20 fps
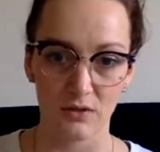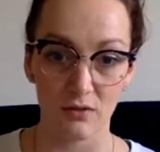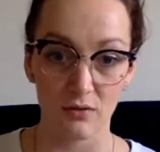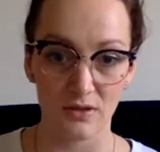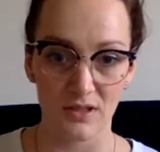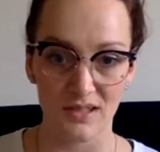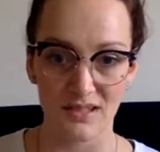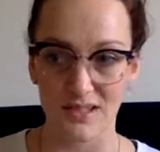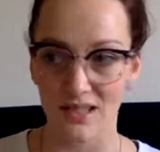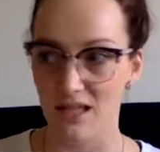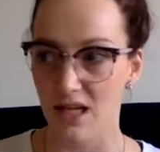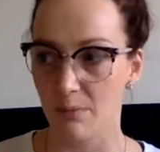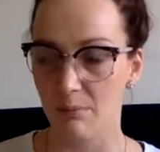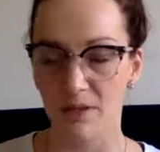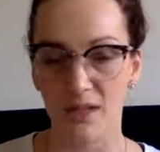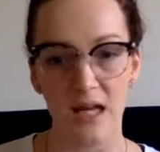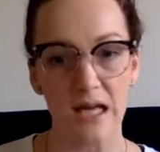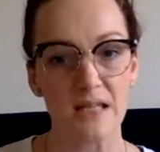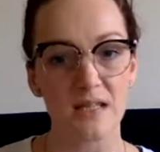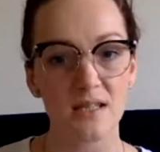This can happen
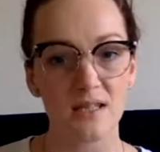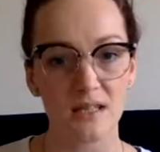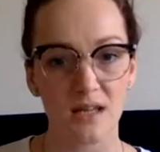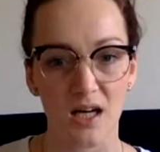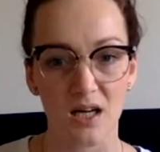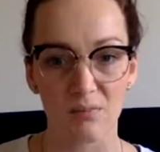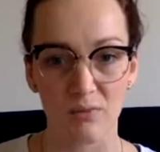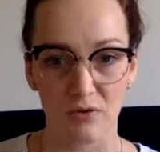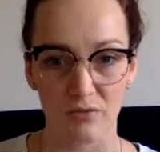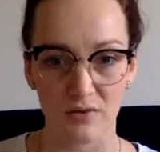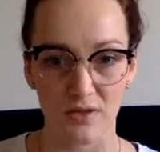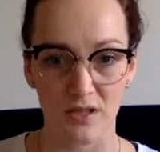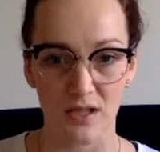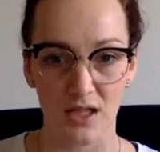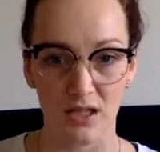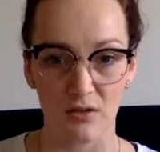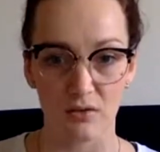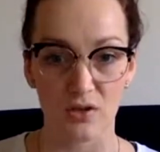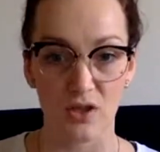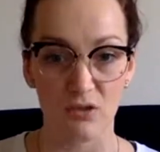any time of the
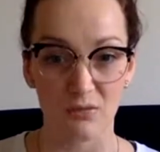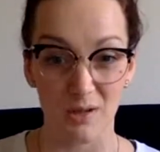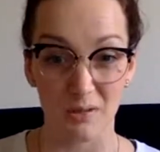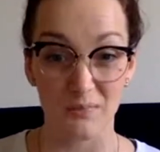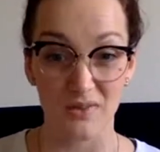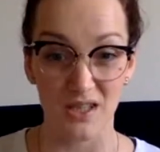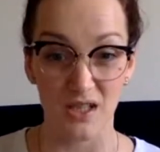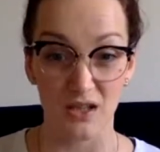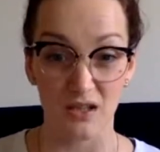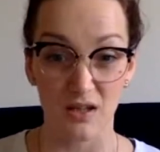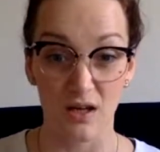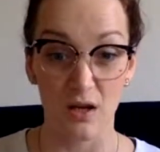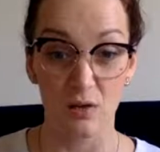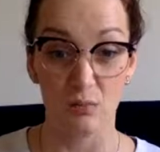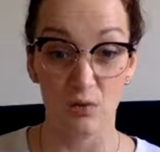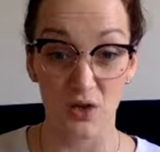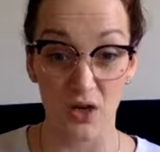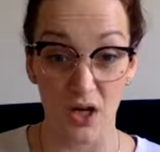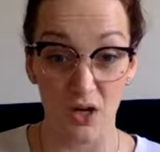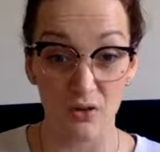day on your website
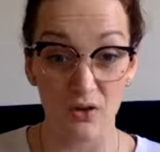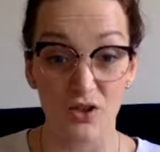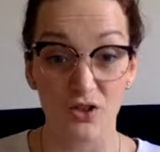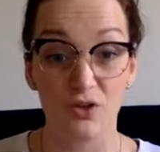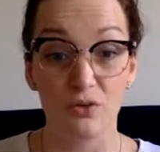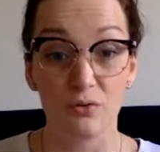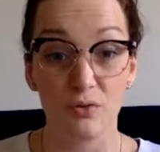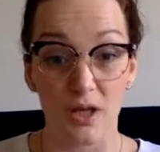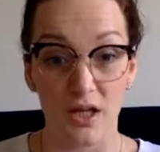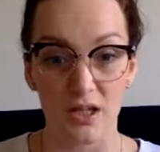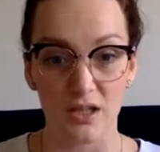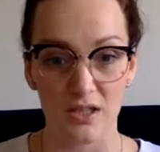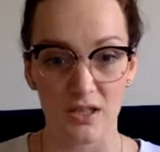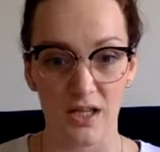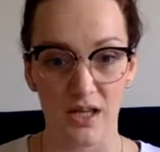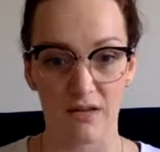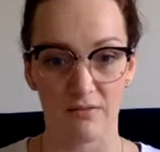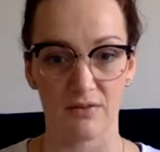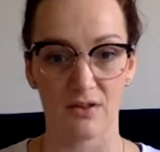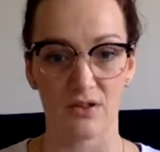without you actually
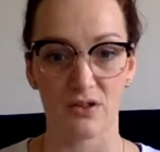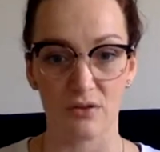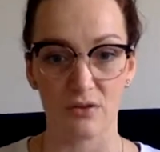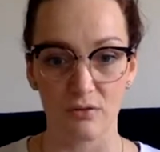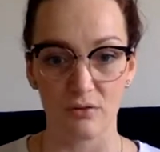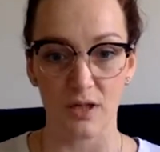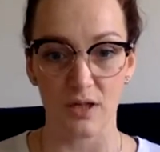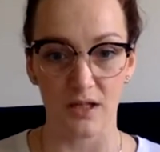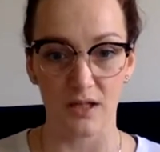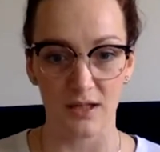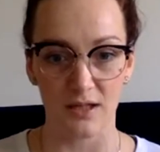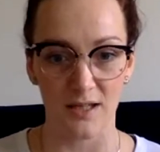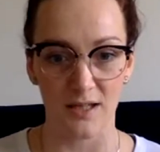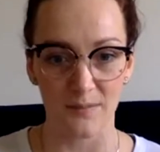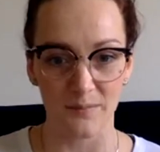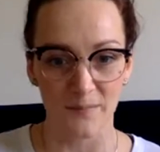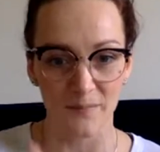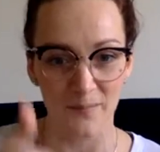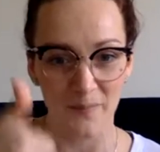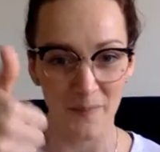having to do anything.
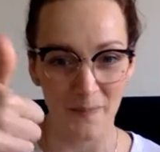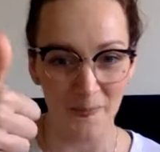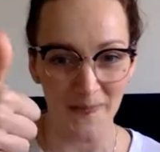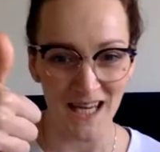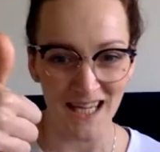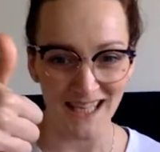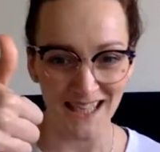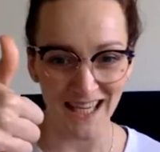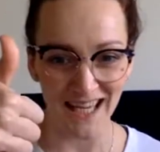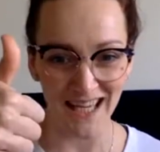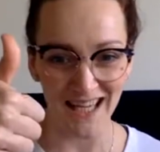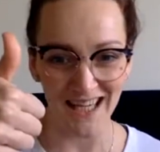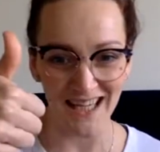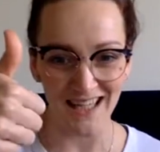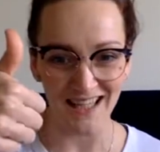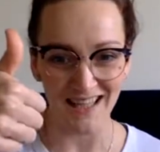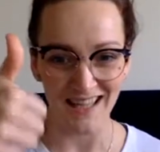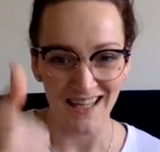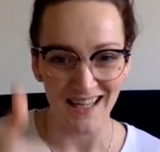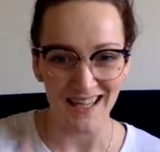
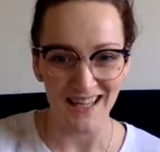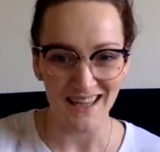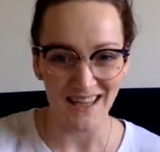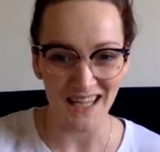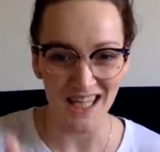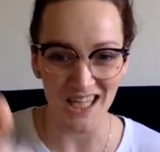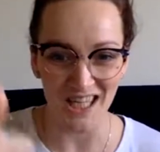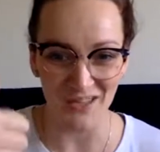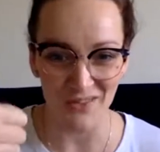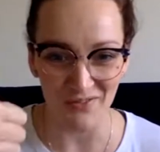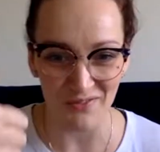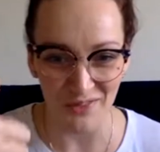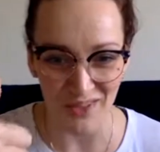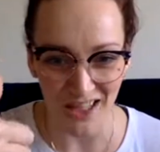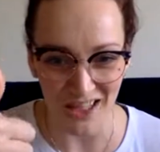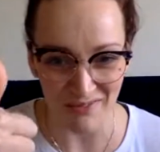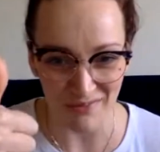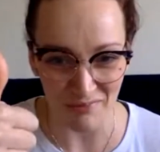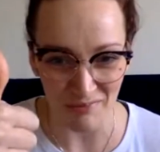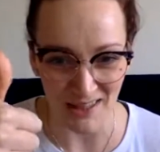Yay! Thank you for
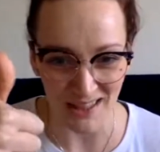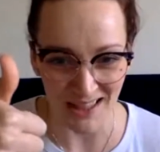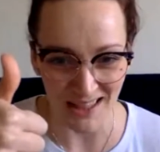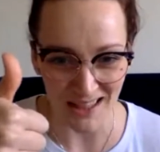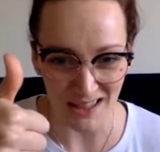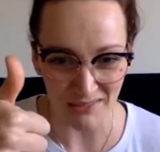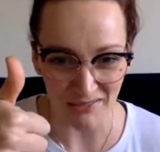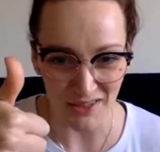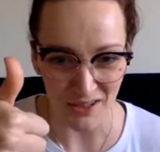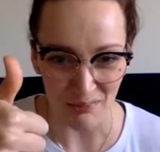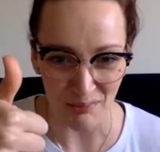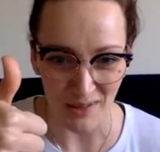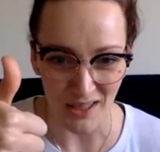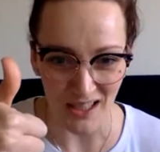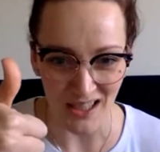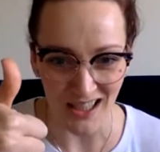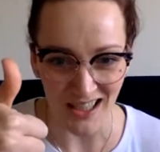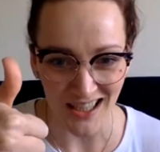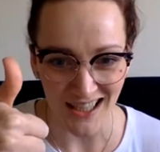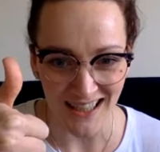giving me a little
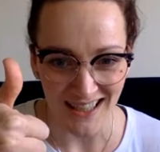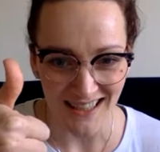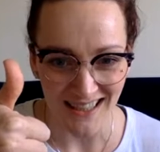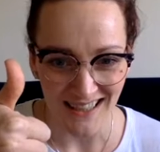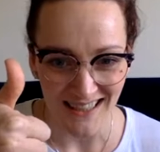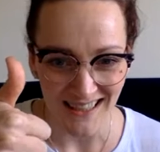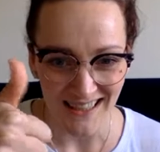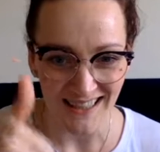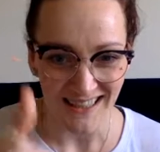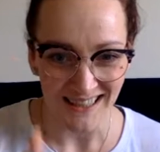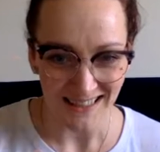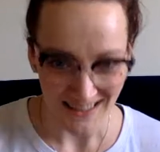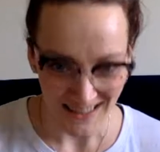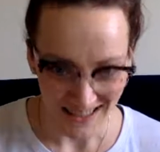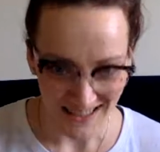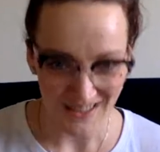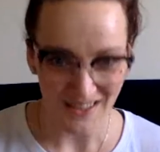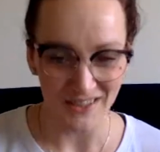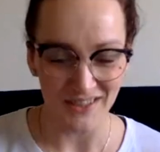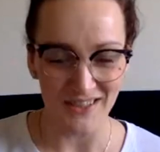feedback.
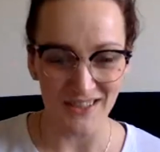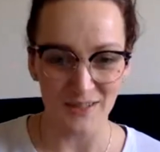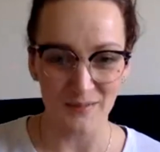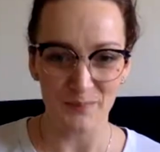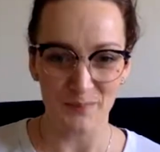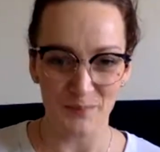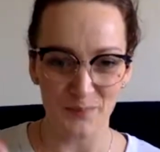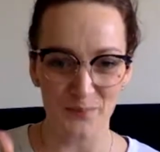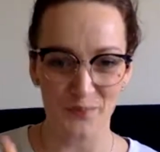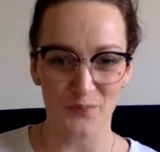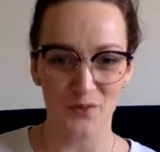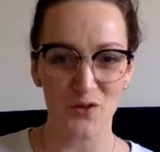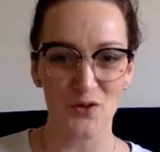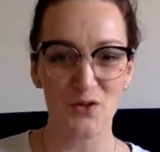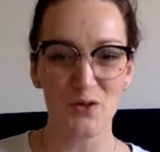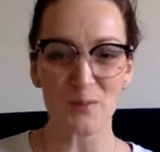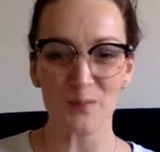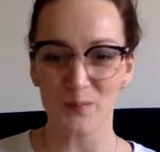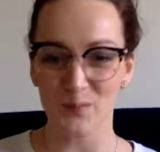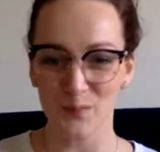That's good.
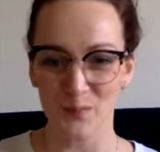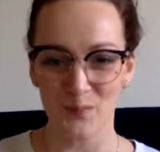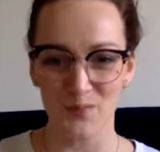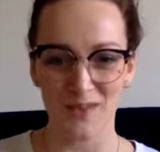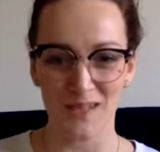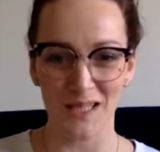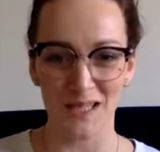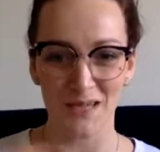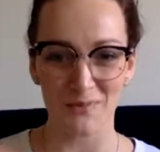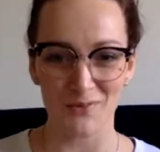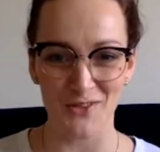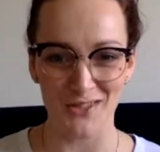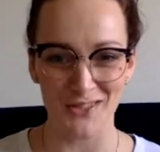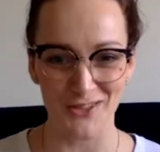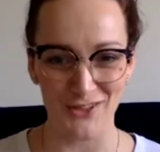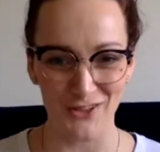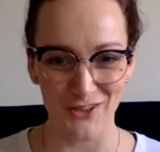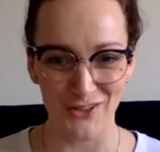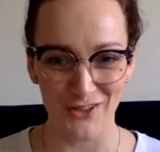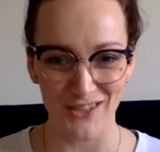Cool. Then I'm just
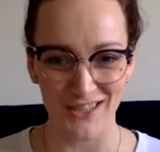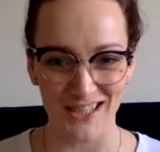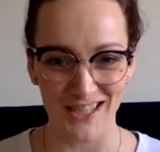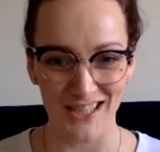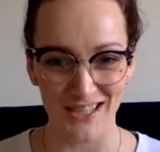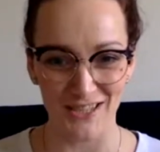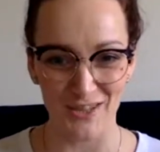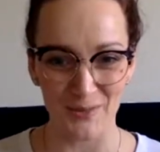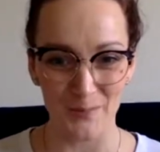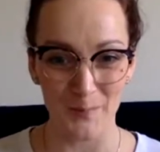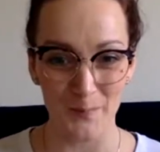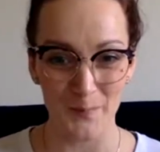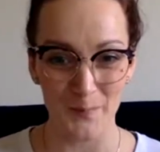going to continue.